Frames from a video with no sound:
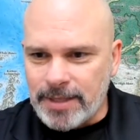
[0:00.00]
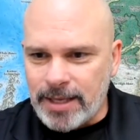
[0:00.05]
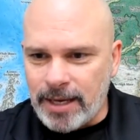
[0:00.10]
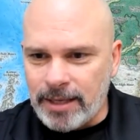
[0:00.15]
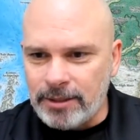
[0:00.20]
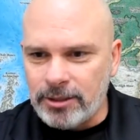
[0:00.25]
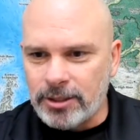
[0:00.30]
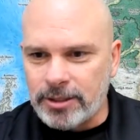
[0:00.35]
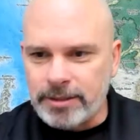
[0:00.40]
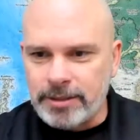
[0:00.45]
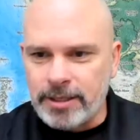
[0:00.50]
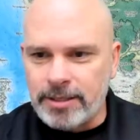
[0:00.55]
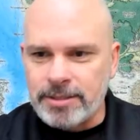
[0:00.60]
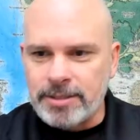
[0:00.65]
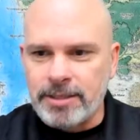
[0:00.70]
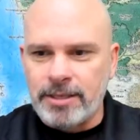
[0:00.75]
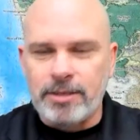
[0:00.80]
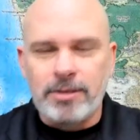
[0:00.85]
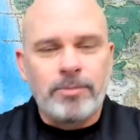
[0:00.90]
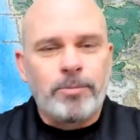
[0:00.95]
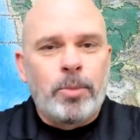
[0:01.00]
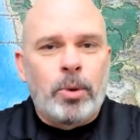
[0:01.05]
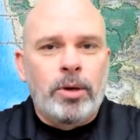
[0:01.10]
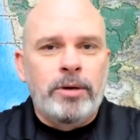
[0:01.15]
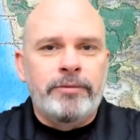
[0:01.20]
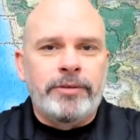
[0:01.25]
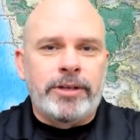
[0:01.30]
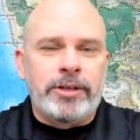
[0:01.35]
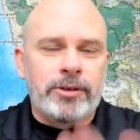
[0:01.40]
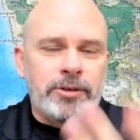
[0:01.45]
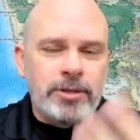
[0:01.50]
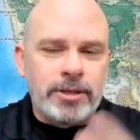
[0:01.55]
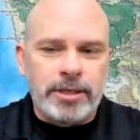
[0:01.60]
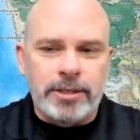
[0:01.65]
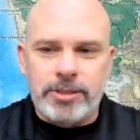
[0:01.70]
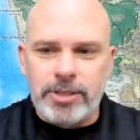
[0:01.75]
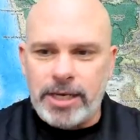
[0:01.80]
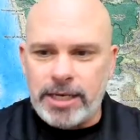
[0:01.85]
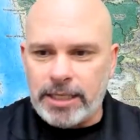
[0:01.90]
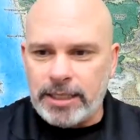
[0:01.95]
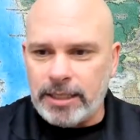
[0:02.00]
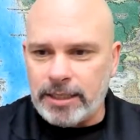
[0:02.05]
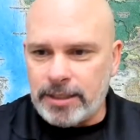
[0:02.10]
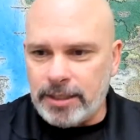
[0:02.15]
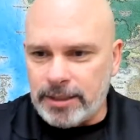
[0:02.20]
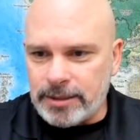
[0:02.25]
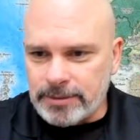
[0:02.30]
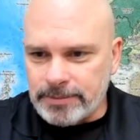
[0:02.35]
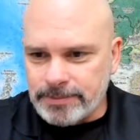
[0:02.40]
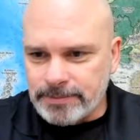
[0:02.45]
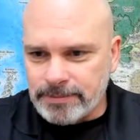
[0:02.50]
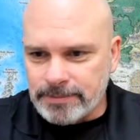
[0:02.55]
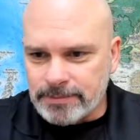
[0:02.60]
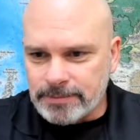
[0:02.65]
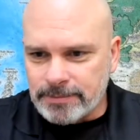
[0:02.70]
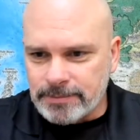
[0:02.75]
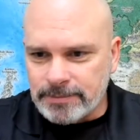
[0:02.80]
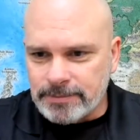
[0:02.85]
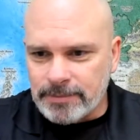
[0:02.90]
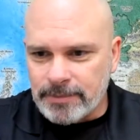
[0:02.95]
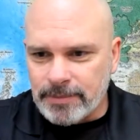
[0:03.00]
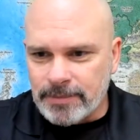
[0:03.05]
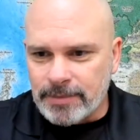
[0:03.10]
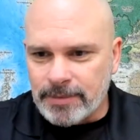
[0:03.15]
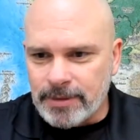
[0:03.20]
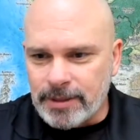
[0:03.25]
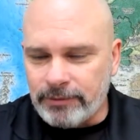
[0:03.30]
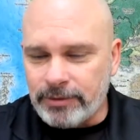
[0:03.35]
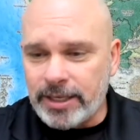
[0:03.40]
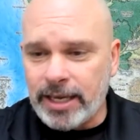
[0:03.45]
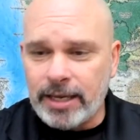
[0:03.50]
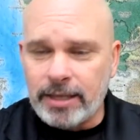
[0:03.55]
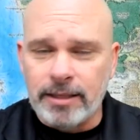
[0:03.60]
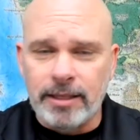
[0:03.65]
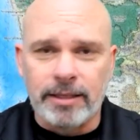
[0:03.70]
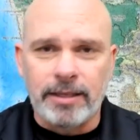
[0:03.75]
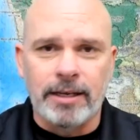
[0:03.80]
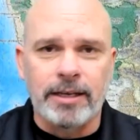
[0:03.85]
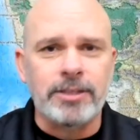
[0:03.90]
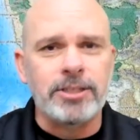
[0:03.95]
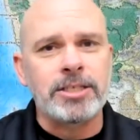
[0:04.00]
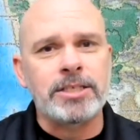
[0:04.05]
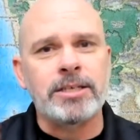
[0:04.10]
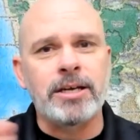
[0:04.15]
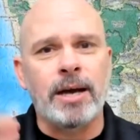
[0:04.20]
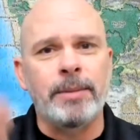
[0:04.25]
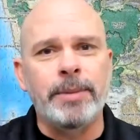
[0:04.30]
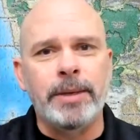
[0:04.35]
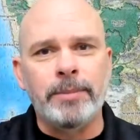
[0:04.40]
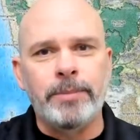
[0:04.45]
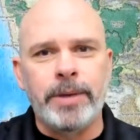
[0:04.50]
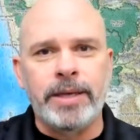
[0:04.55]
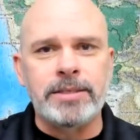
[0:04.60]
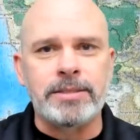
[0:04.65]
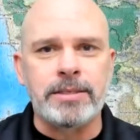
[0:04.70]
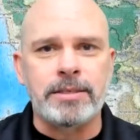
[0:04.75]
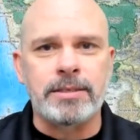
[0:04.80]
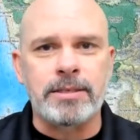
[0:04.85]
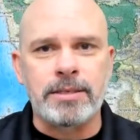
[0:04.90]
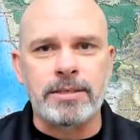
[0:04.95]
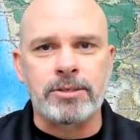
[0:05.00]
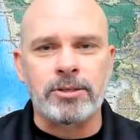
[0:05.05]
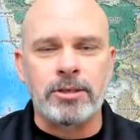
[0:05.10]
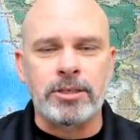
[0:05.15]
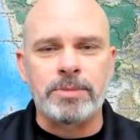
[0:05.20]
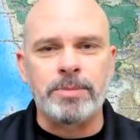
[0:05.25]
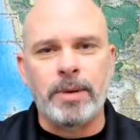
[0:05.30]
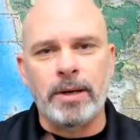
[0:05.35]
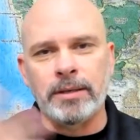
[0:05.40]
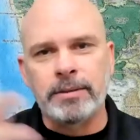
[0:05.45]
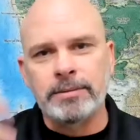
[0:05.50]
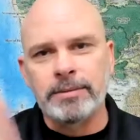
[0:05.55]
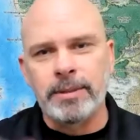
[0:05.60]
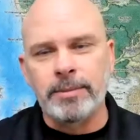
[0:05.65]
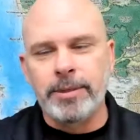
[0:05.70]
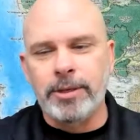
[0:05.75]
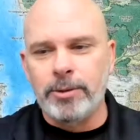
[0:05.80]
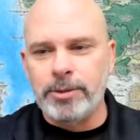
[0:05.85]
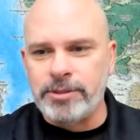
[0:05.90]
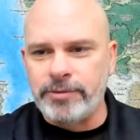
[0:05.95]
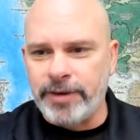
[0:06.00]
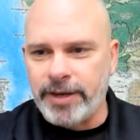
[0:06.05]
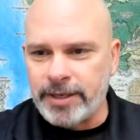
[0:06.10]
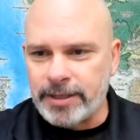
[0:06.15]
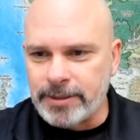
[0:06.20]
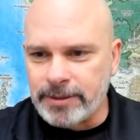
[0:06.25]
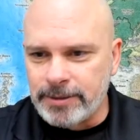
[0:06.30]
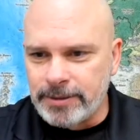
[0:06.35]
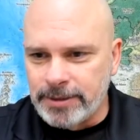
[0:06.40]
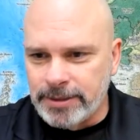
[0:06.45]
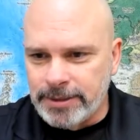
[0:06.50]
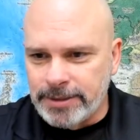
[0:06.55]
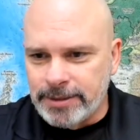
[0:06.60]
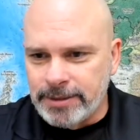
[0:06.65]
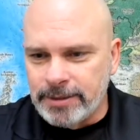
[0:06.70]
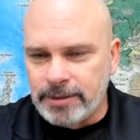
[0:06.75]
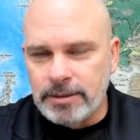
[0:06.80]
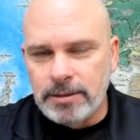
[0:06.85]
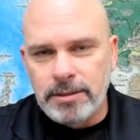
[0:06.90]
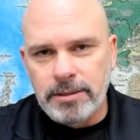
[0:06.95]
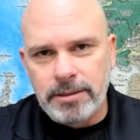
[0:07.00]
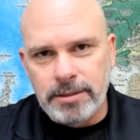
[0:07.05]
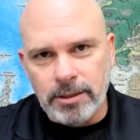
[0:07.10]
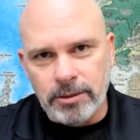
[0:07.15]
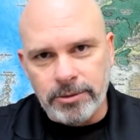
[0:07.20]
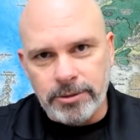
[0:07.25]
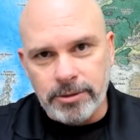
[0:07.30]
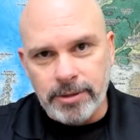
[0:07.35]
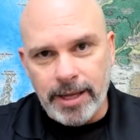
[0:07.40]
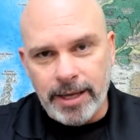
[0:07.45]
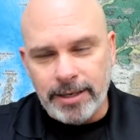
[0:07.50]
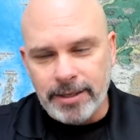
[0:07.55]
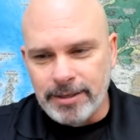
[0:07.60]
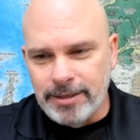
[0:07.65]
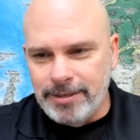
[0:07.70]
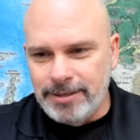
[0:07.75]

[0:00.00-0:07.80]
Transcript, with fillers: and look, there's another porn video you can try to click on. If you can't click on it, just copy it, paste it to the search bar. Let me know what you find. Don't do that.